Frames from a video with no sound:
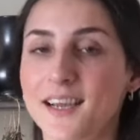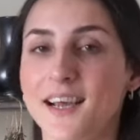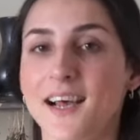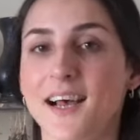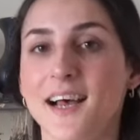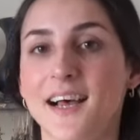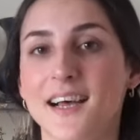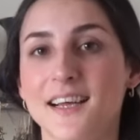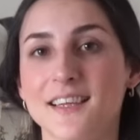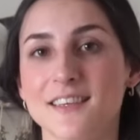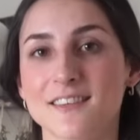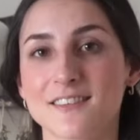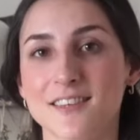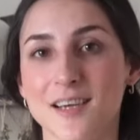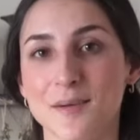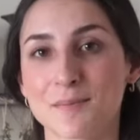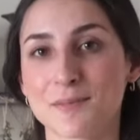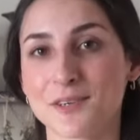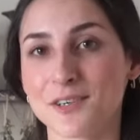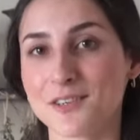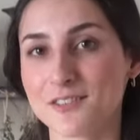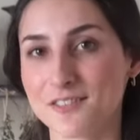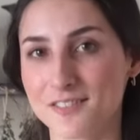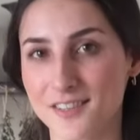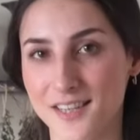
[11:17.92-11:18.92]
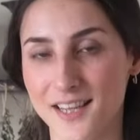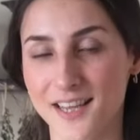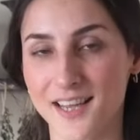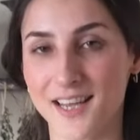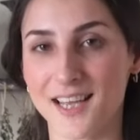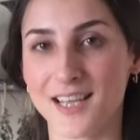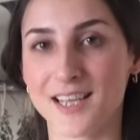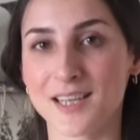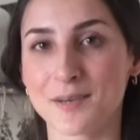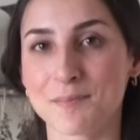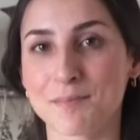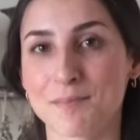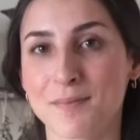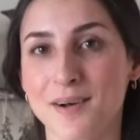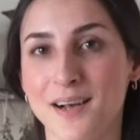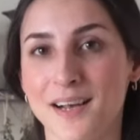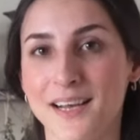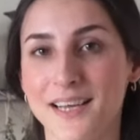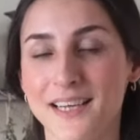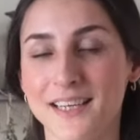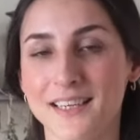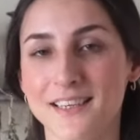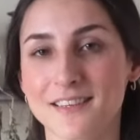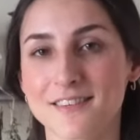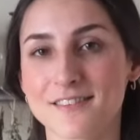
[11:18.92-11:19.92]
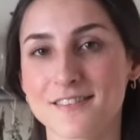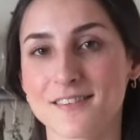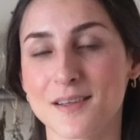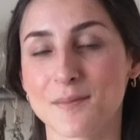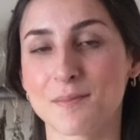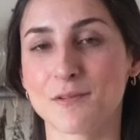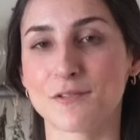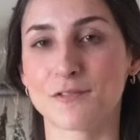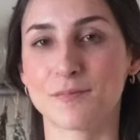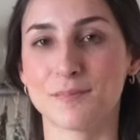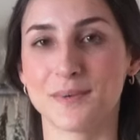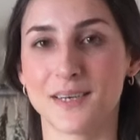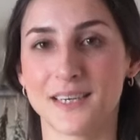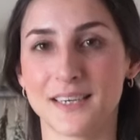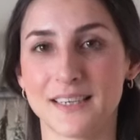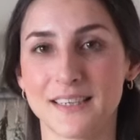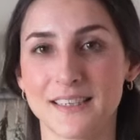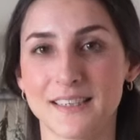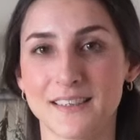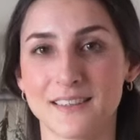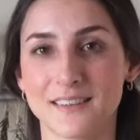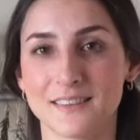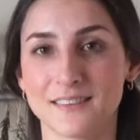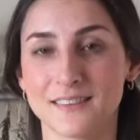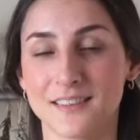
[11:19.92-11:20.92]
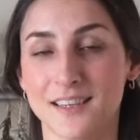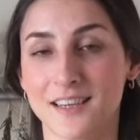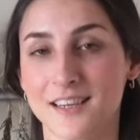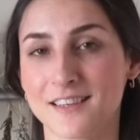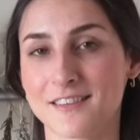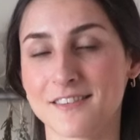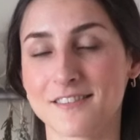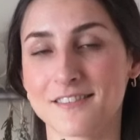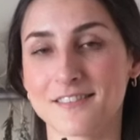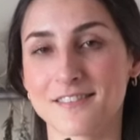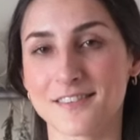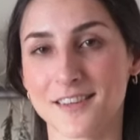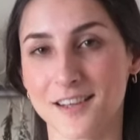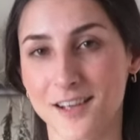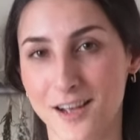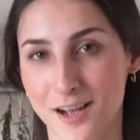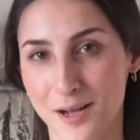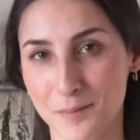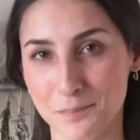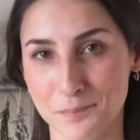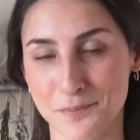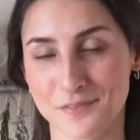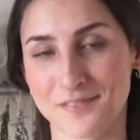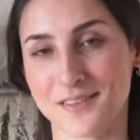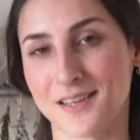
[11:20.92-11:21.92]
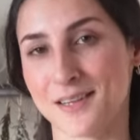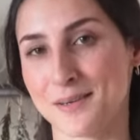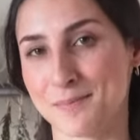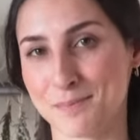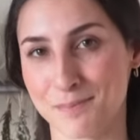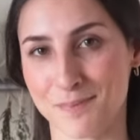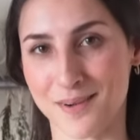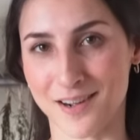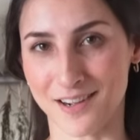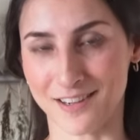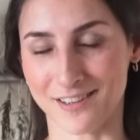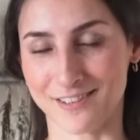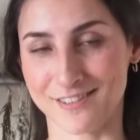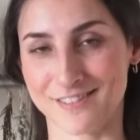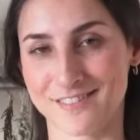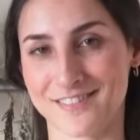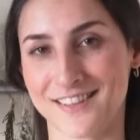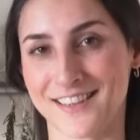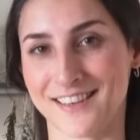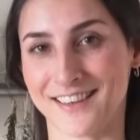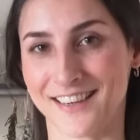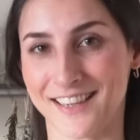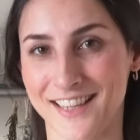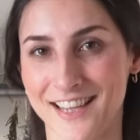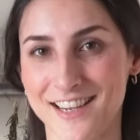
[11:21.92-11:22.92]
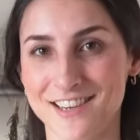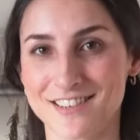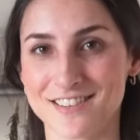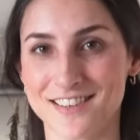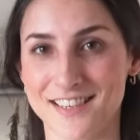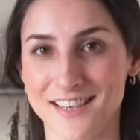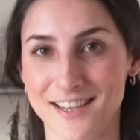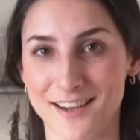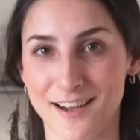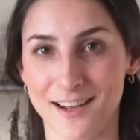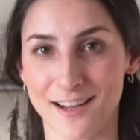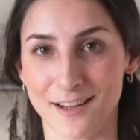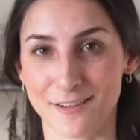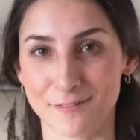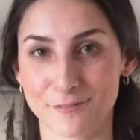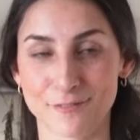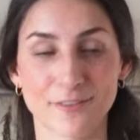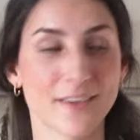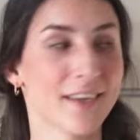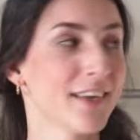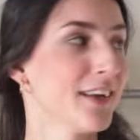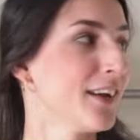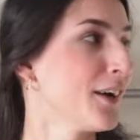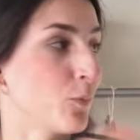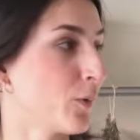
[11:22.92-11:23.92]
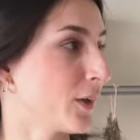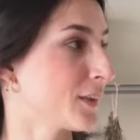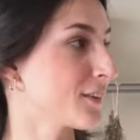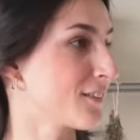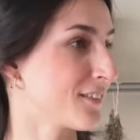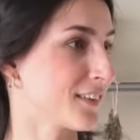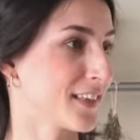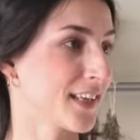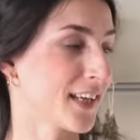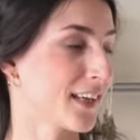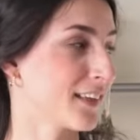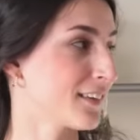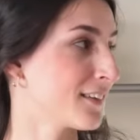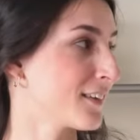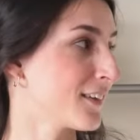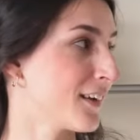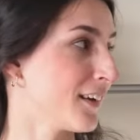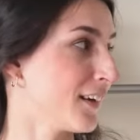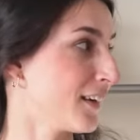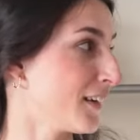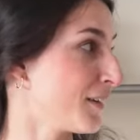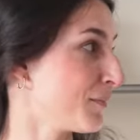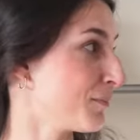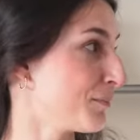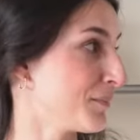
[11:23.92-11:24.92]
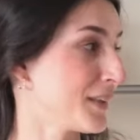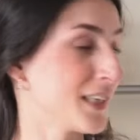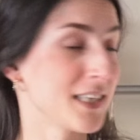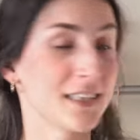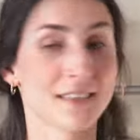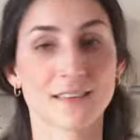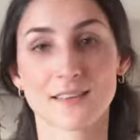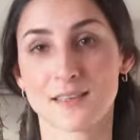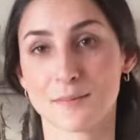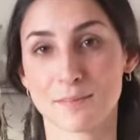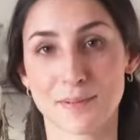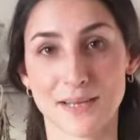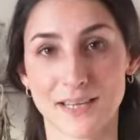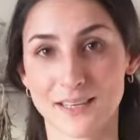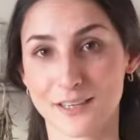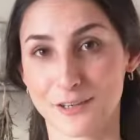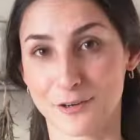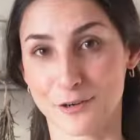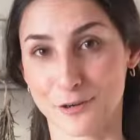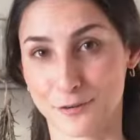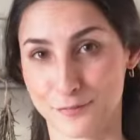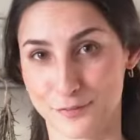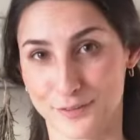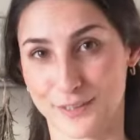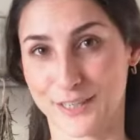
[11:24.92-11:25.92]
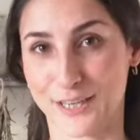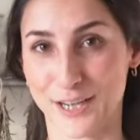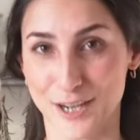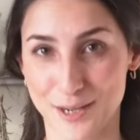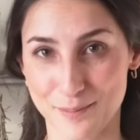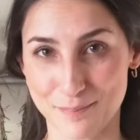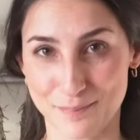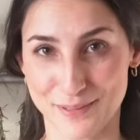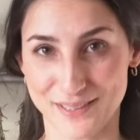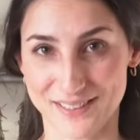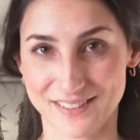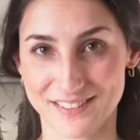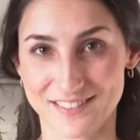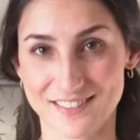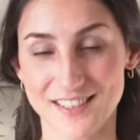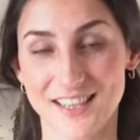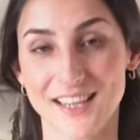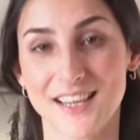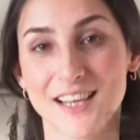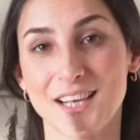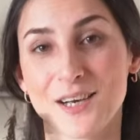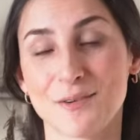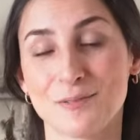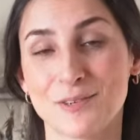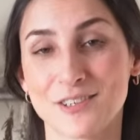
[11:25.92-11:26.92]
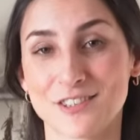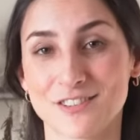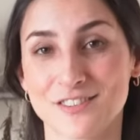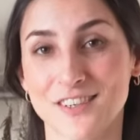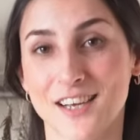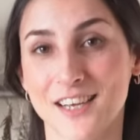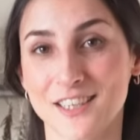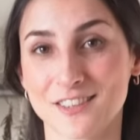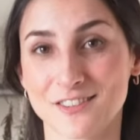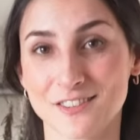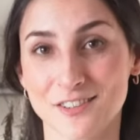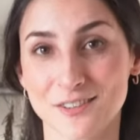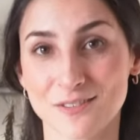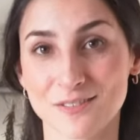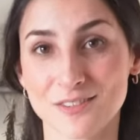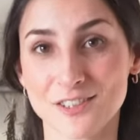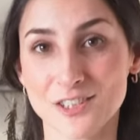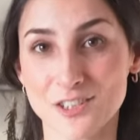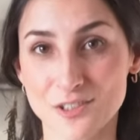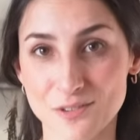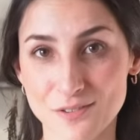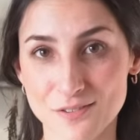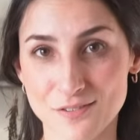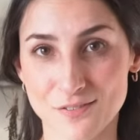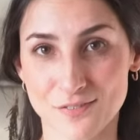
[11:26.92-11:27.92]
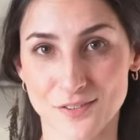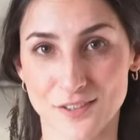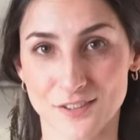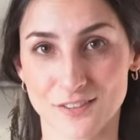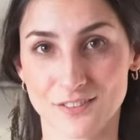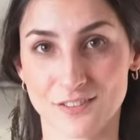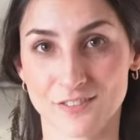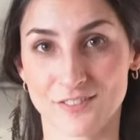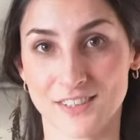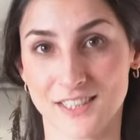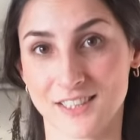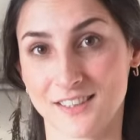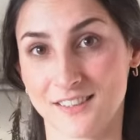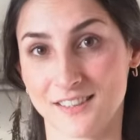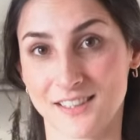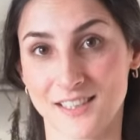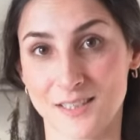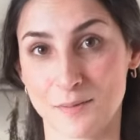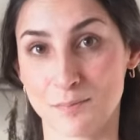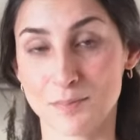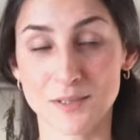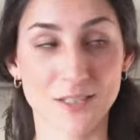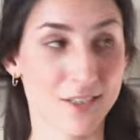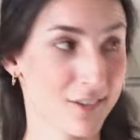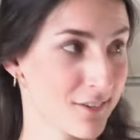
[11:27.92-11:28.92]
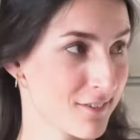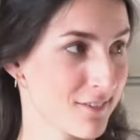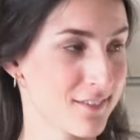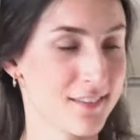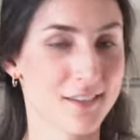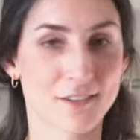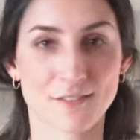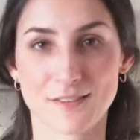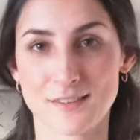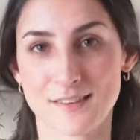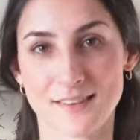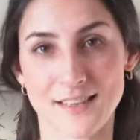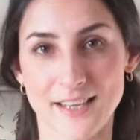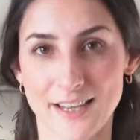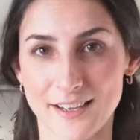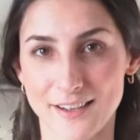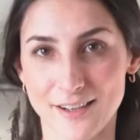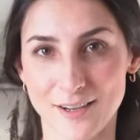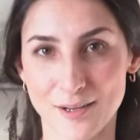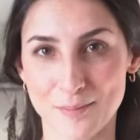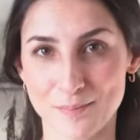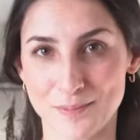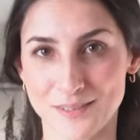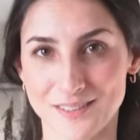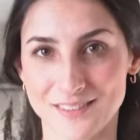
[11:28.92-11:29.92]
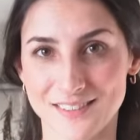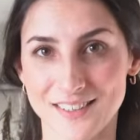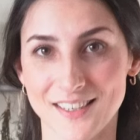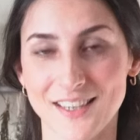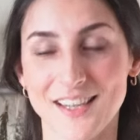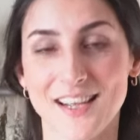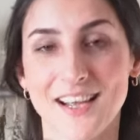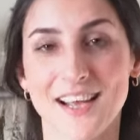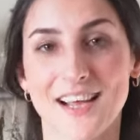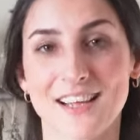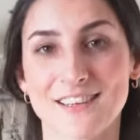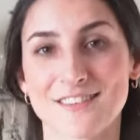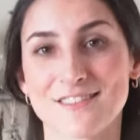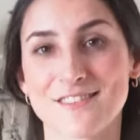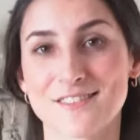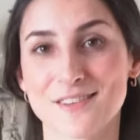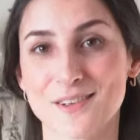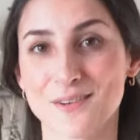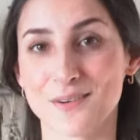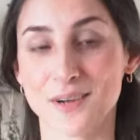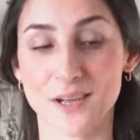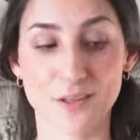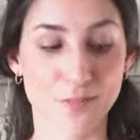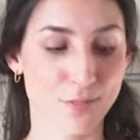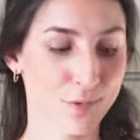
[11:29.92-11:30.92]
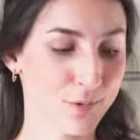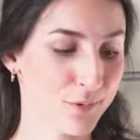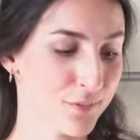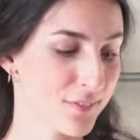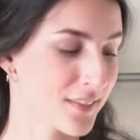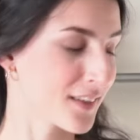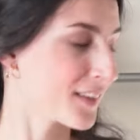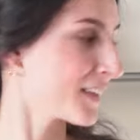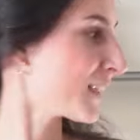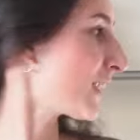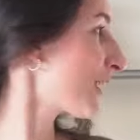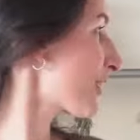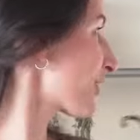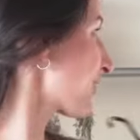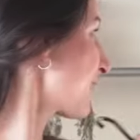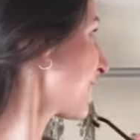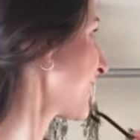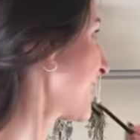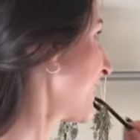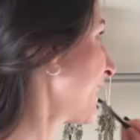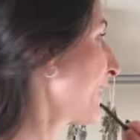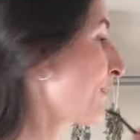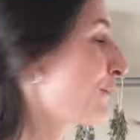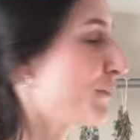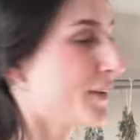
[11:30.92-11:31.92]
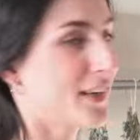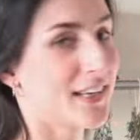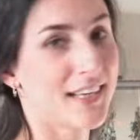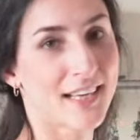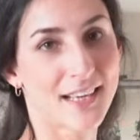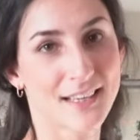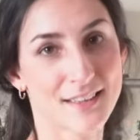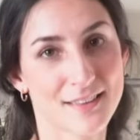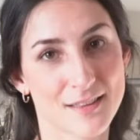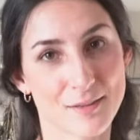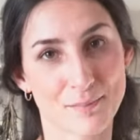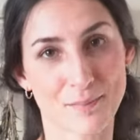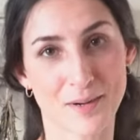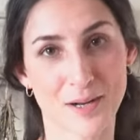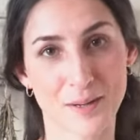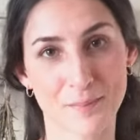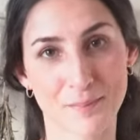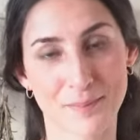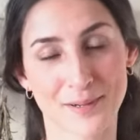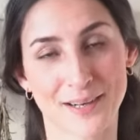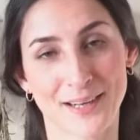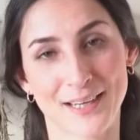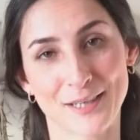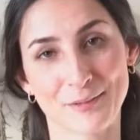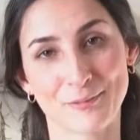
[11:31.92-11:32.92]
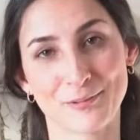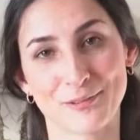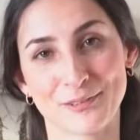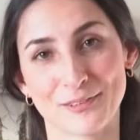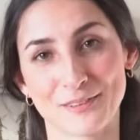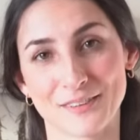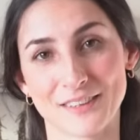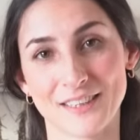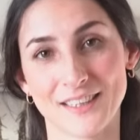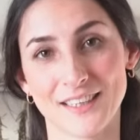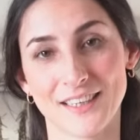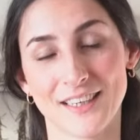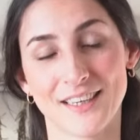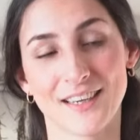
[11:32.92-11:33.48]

and I'm going to hang some of my nice cups and mugs that I actually have once again in the back of a cupboard, which I don't use very regularly because they're in that cupboard. And so I thought that actually if I hang them up, I will